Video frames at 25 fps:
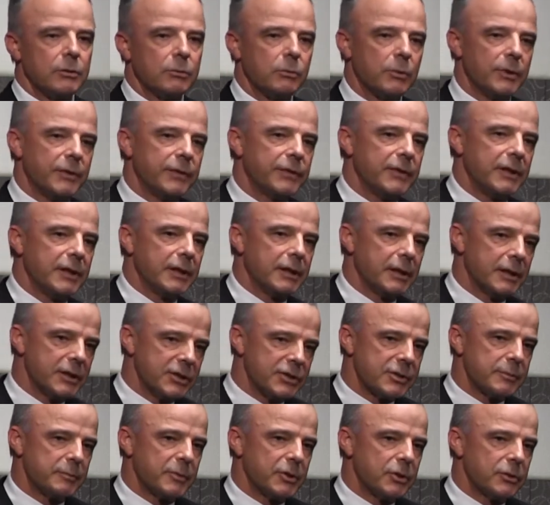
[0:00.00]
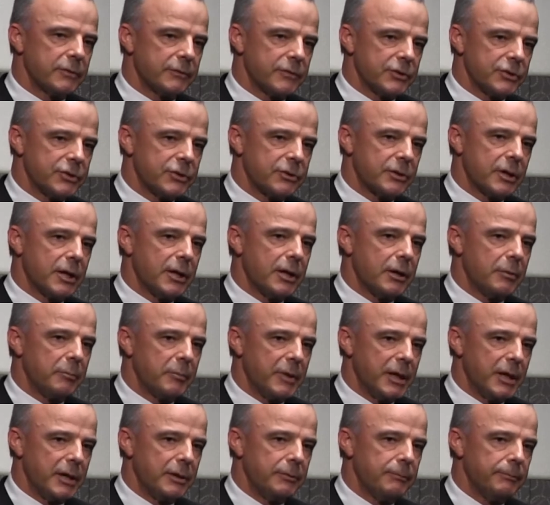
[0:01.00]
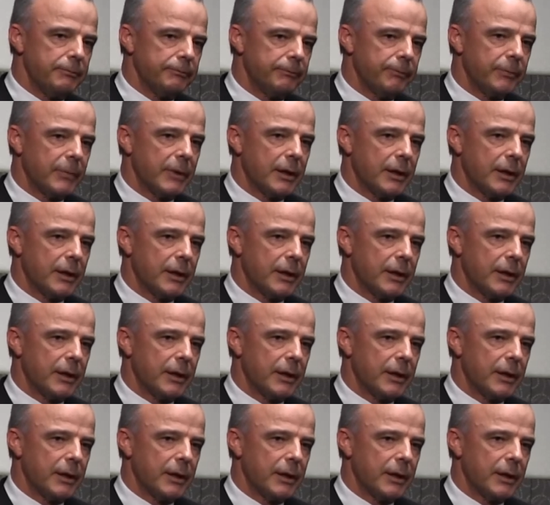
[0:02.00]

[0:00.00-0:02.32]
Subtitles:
with the enlistment of Australian men